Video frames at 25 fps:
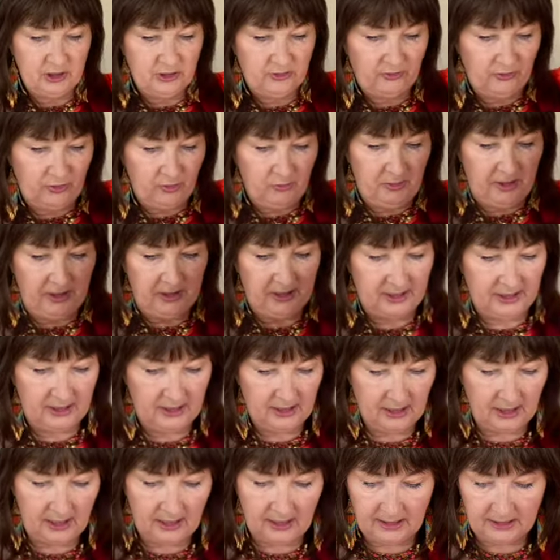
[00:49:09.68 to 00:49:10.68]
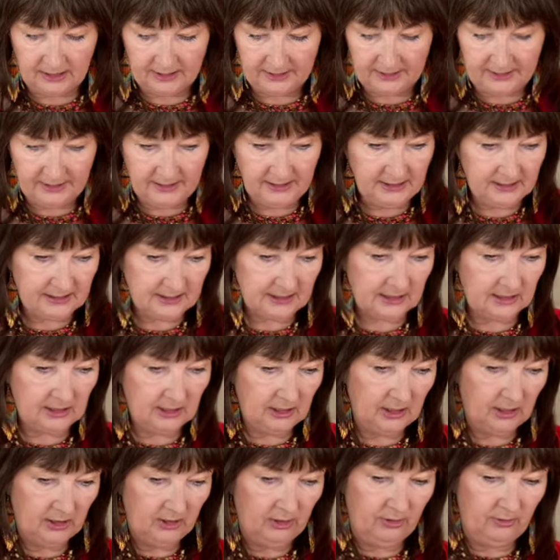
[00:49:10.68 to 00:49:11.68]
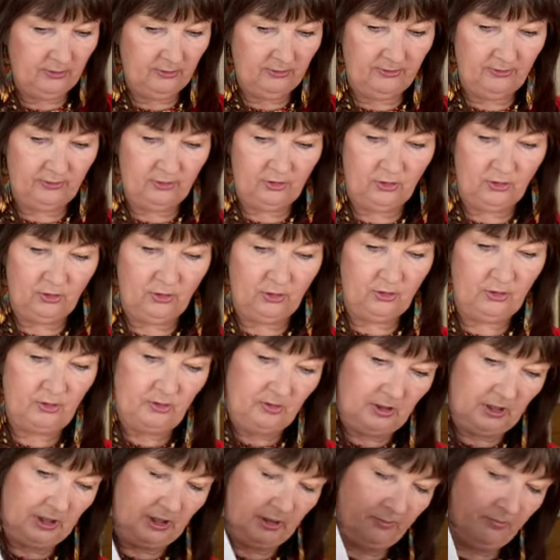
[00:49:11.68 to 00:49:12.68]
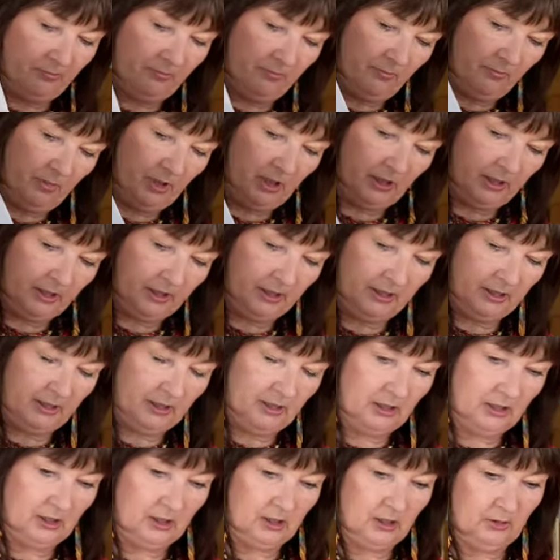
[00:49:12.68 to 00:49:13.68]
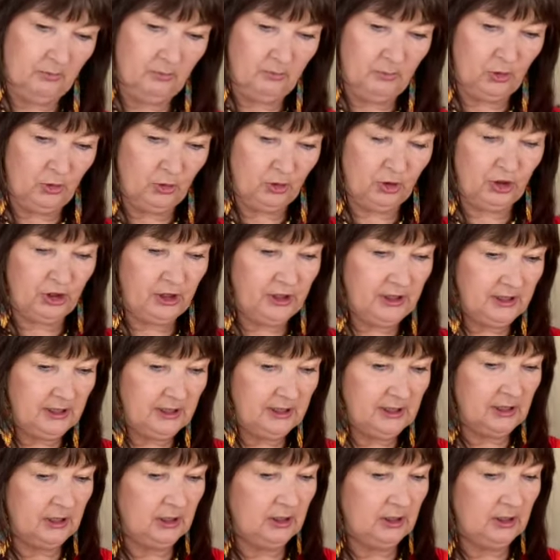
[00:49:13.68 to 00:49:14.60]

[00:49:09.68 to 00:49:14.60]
for making eyes for my plushies.